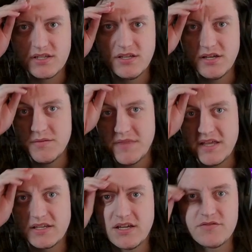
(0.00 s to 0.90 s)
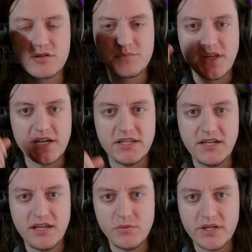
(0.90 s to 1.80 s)
That Governor blocking
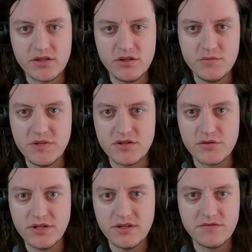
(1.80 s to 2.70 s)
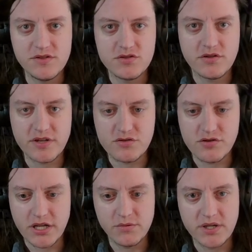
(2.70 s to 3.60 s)
A-Wing could be annoying in the future if I
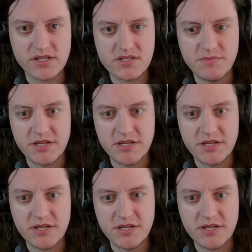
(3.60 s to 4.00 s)
draw A-Wings,